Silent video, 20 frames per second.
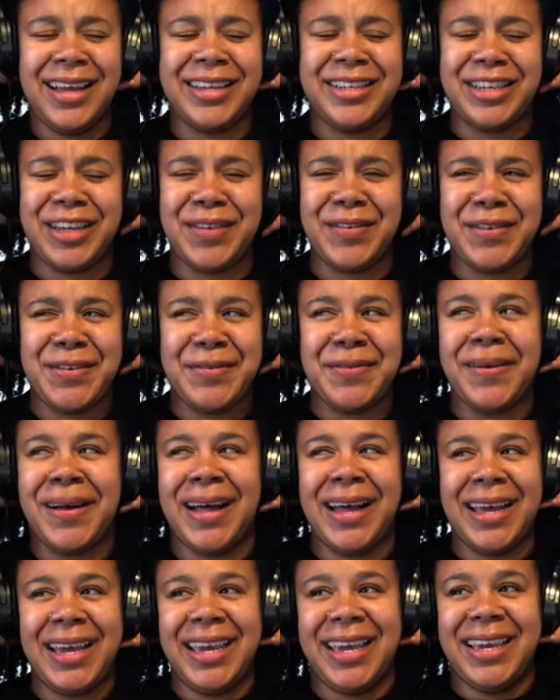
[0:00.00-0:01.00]
I don't know
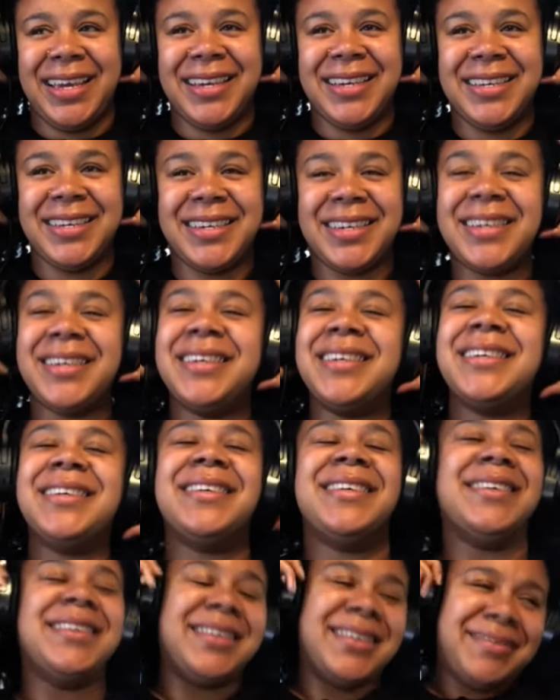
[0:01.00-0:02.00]
why.
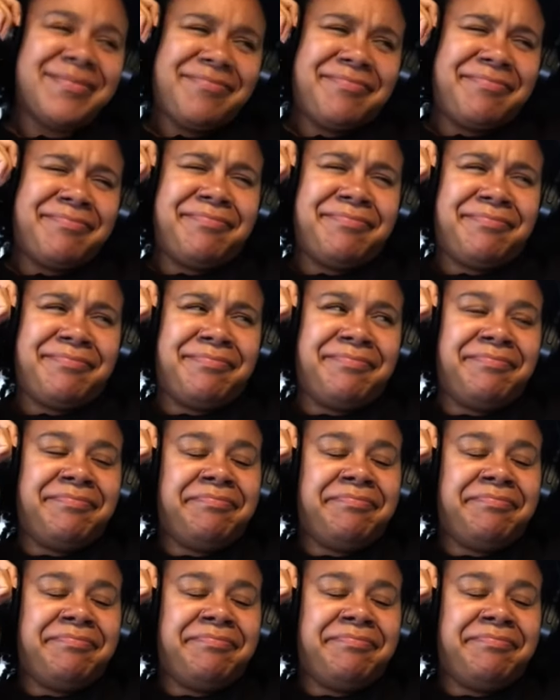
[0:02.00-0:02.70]
Hmm.